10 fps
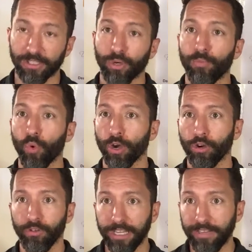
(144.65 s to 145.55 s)
So more
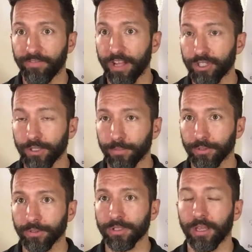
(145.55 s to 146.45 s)
green
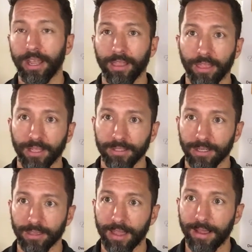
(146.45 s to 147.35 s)
vegetables and things
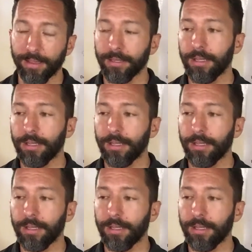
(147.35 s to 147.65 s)
like that.